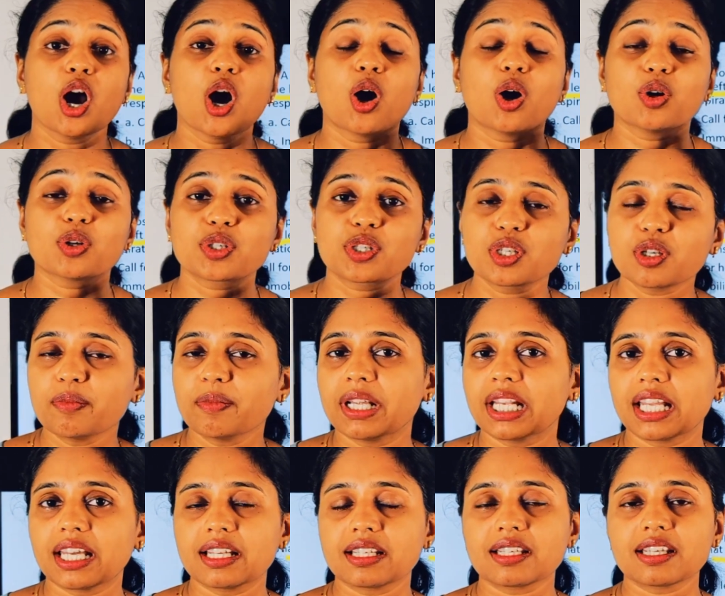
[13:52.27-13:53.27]

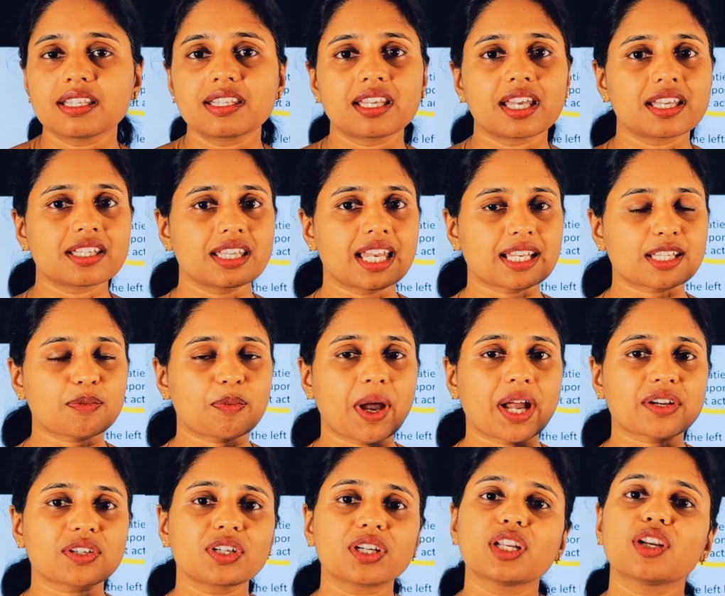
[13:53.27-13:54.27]
Osteomyelitis is
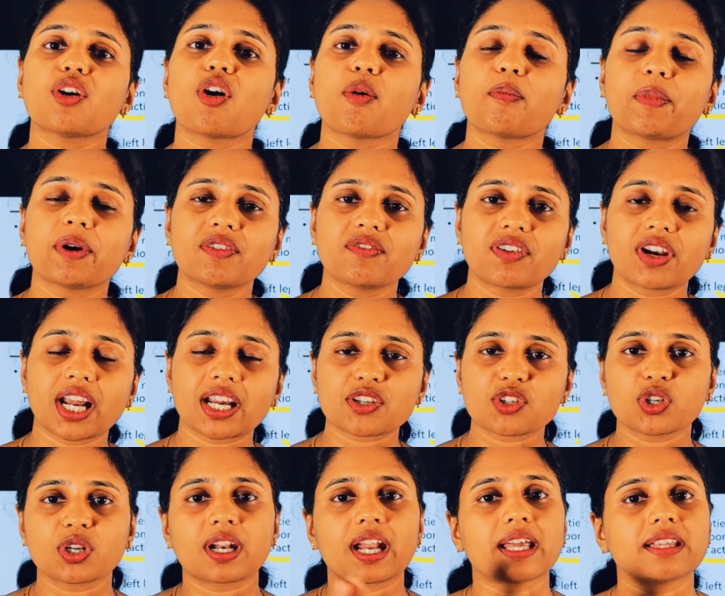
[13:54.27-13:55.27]
expected in open
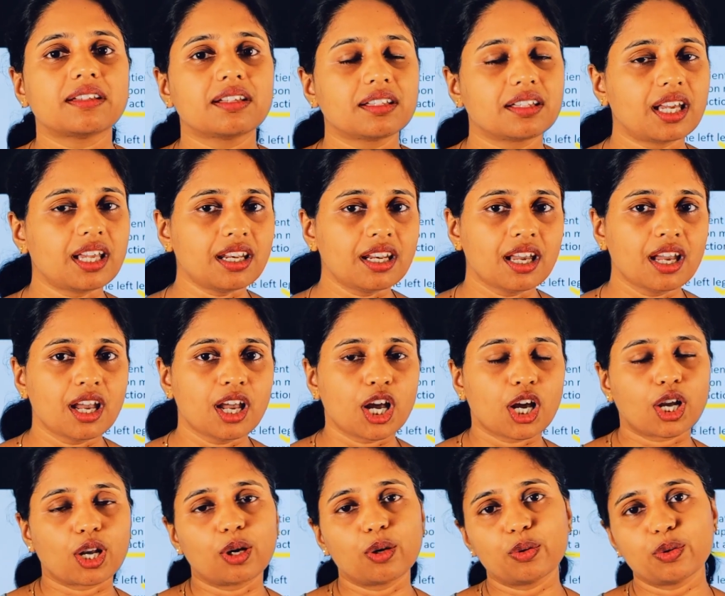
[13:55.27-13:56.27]
fracture rather than
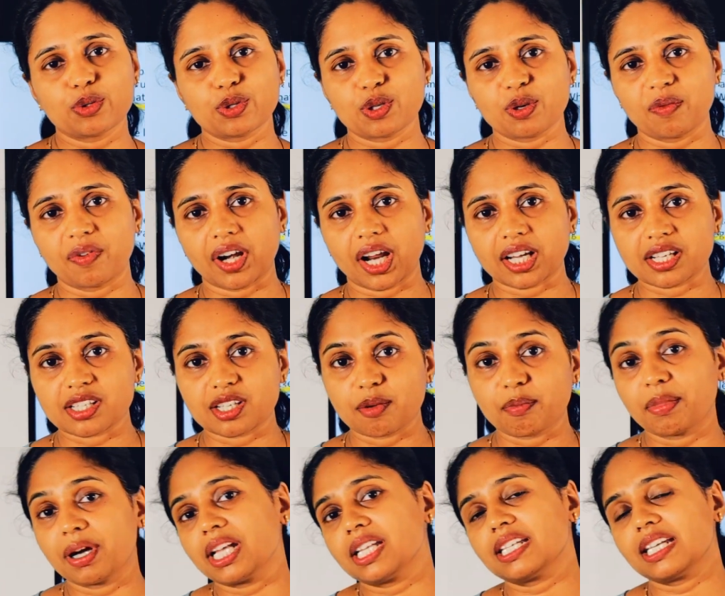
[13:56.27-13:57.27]
closed fracture.
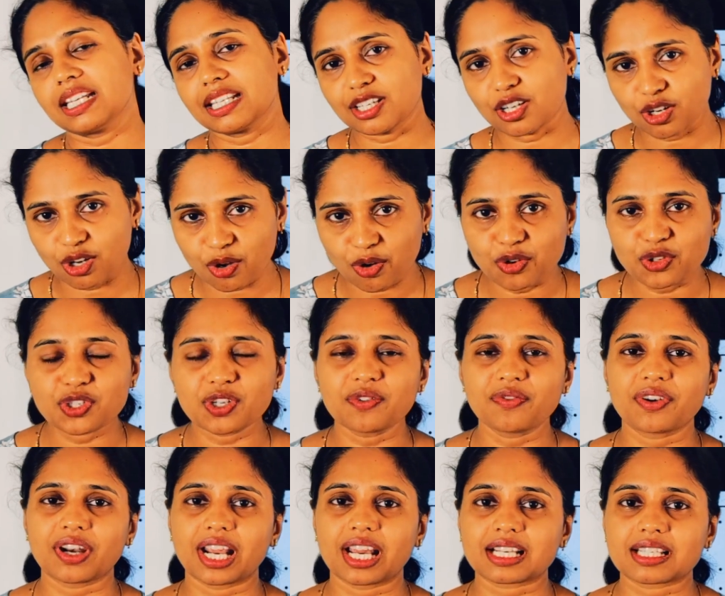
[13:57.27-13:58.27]
But in closed
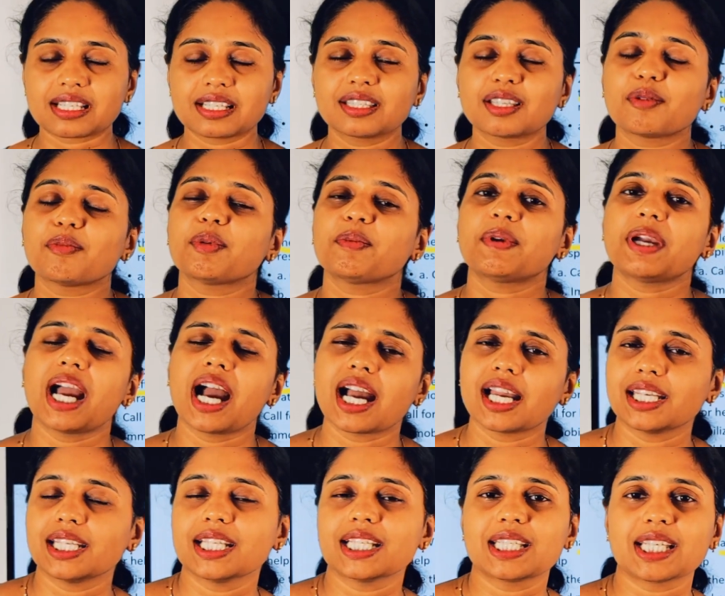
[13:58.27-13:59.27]
fracture, there may be
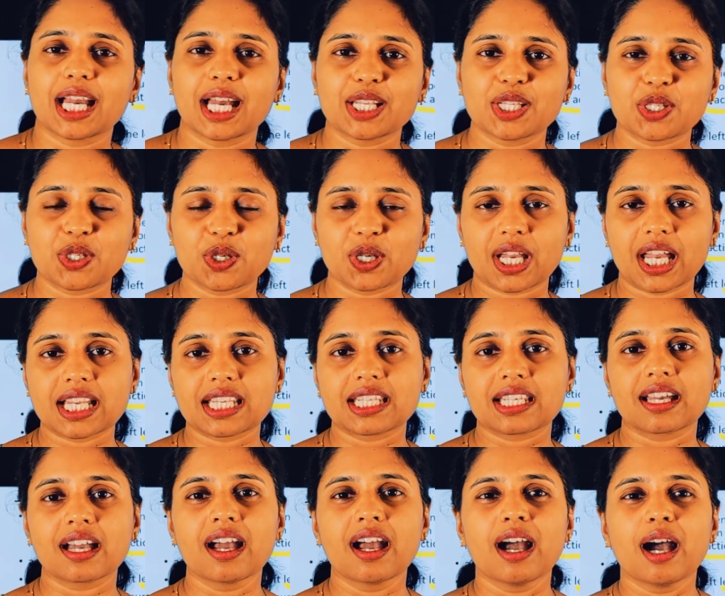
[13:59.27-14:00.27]
higher chance to get
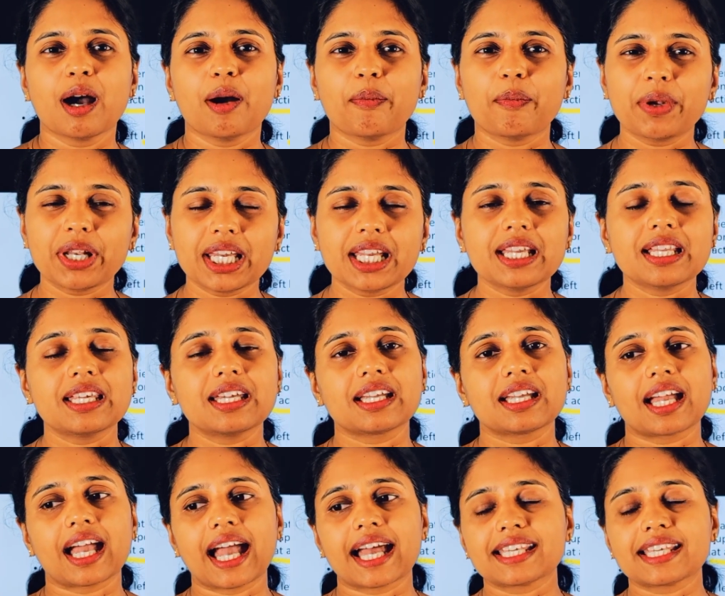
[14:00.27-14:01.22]
bleeding.